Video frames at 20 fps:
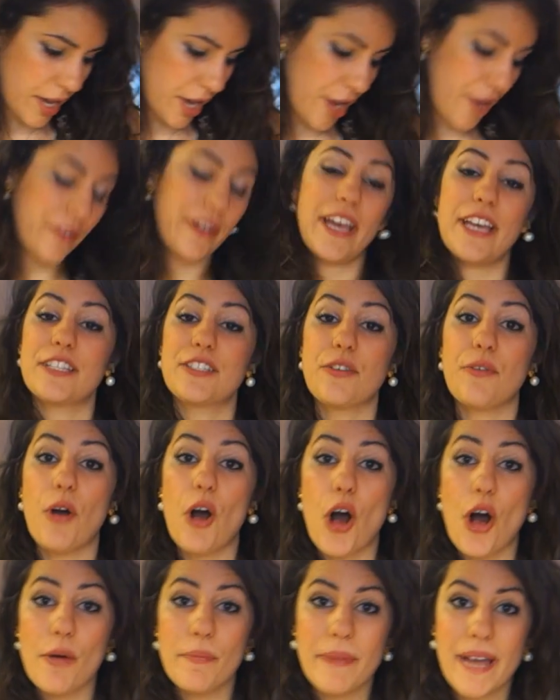Okay, so
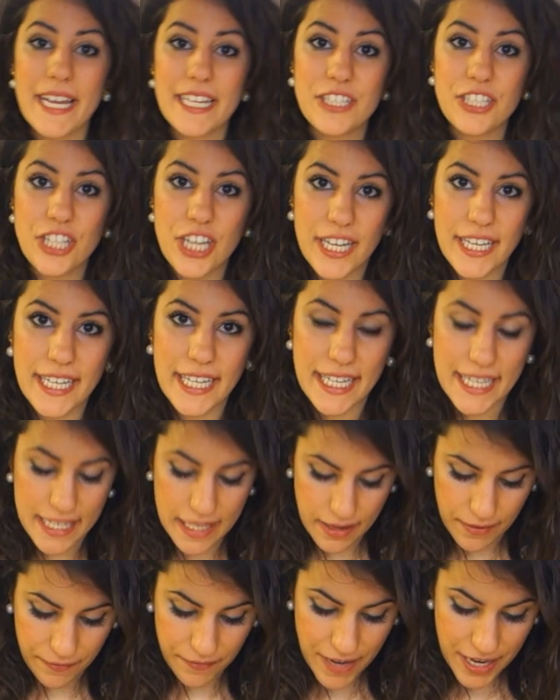all my
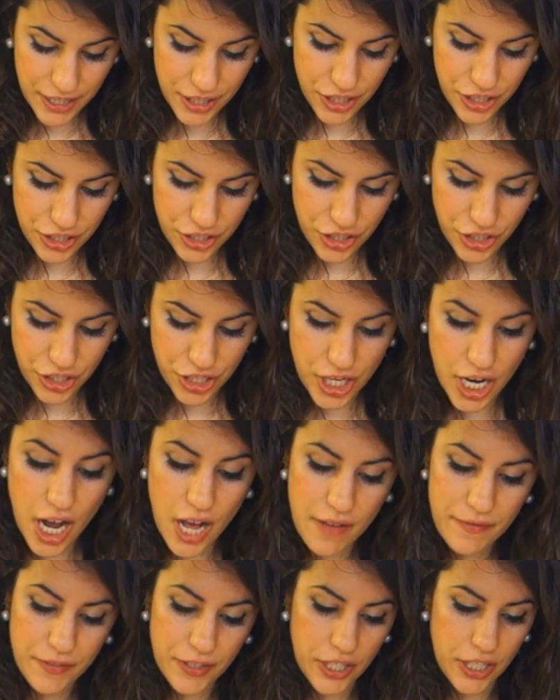chicken fingers are
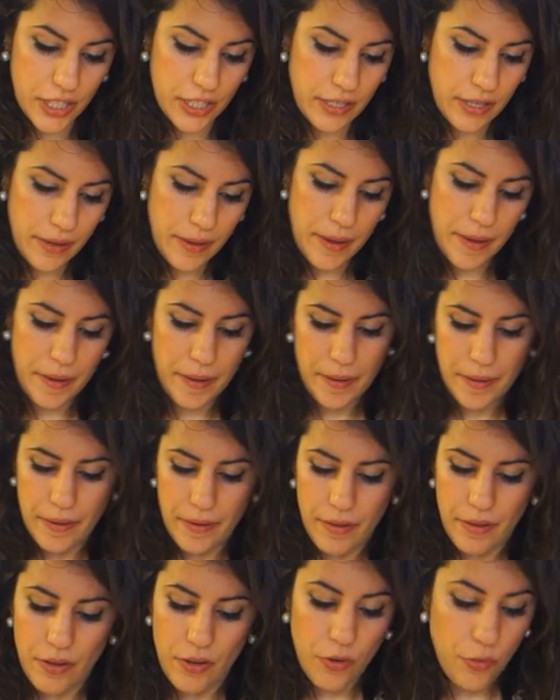covered
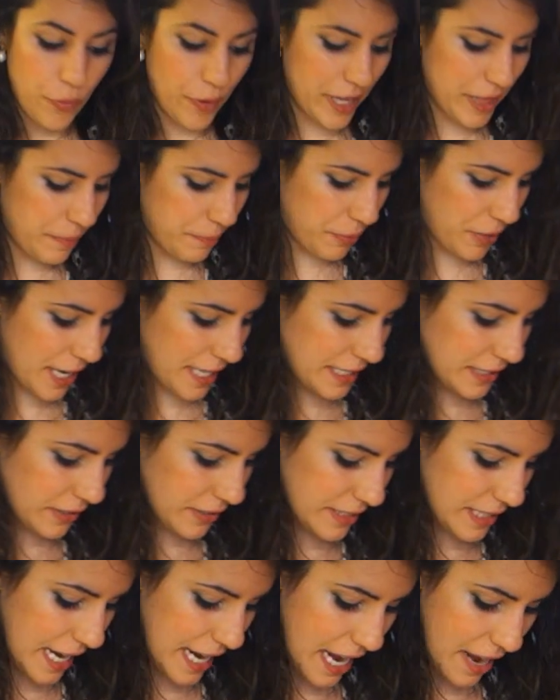with
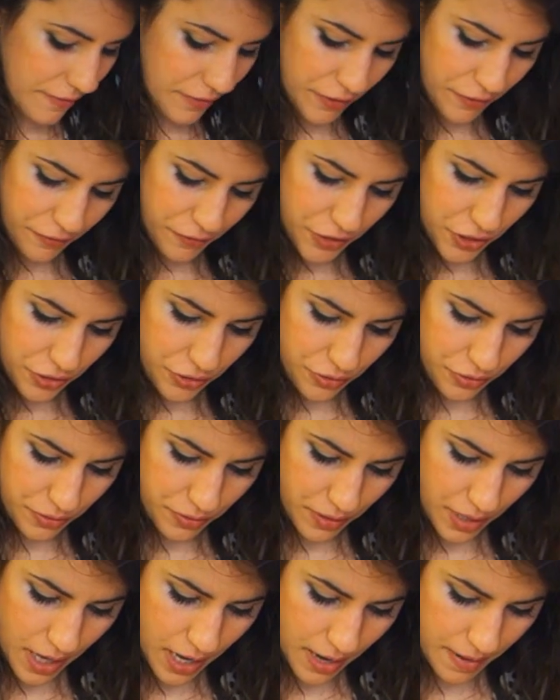pretzels. I have a
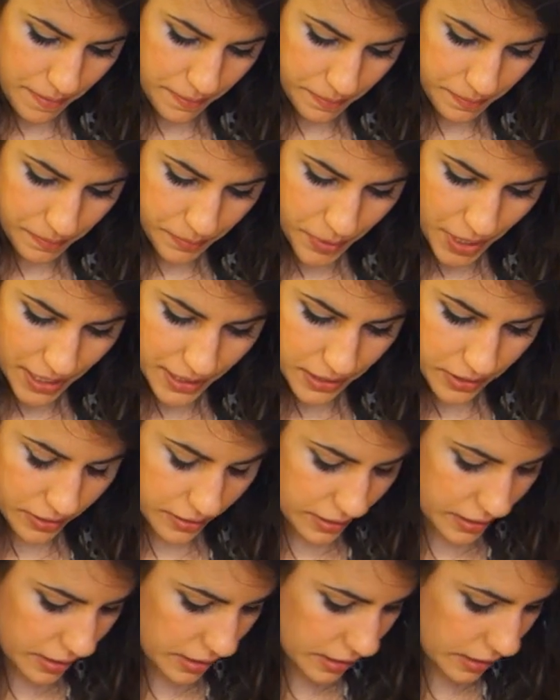few
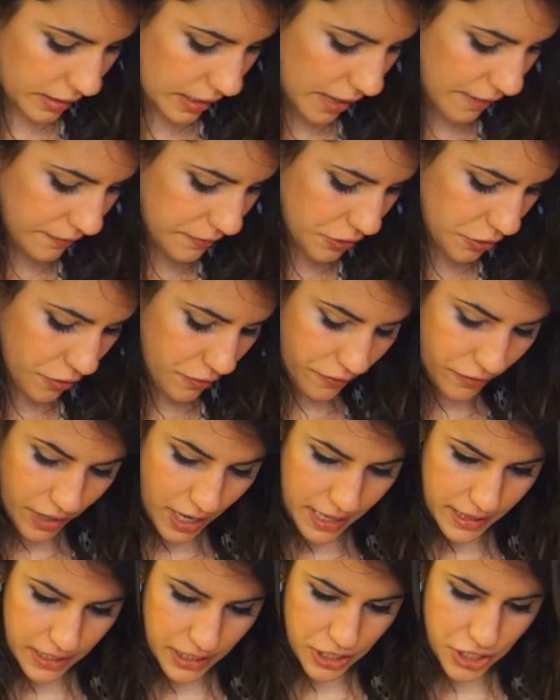pretzels left over
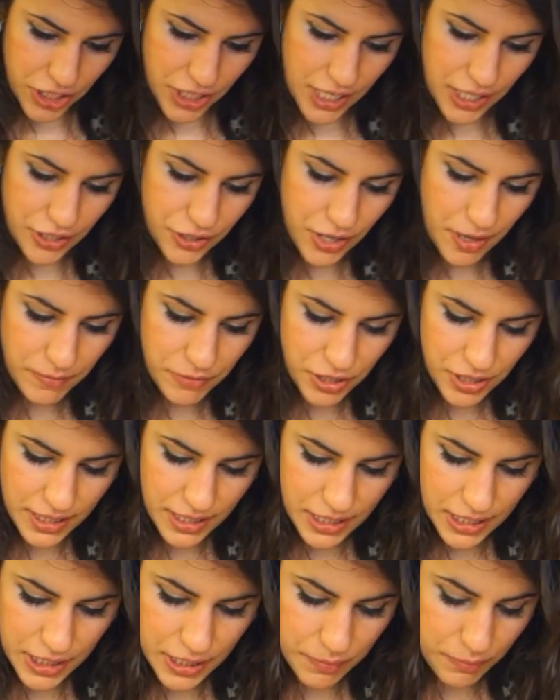on this sheet, so I'm just
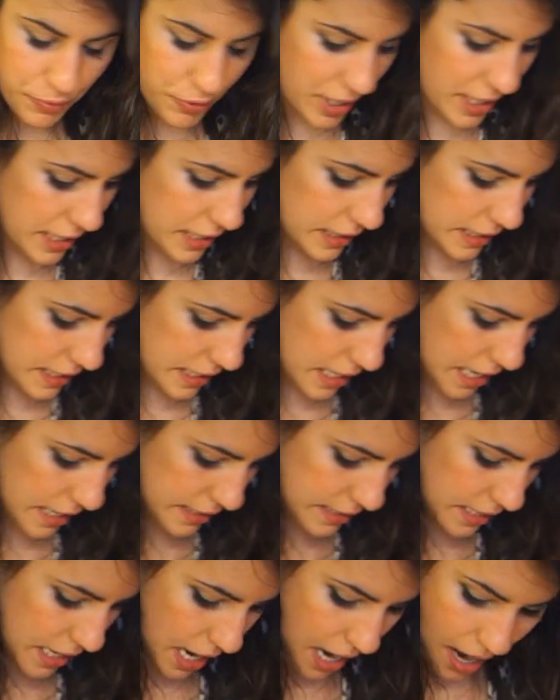going to sprinkle it on
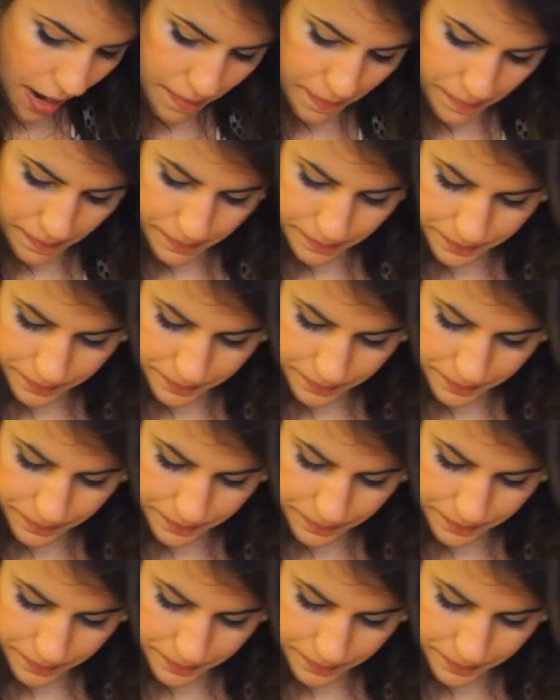top